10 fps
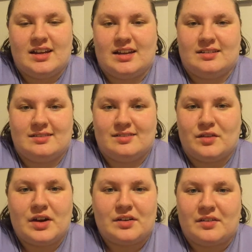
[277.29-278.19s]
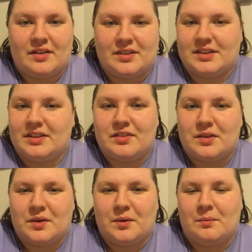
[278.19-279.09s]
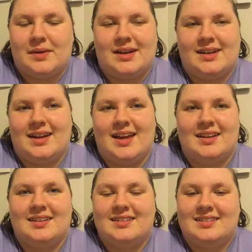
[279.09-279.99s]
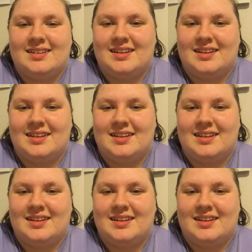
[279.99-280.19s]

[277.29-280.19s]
and running around their living room and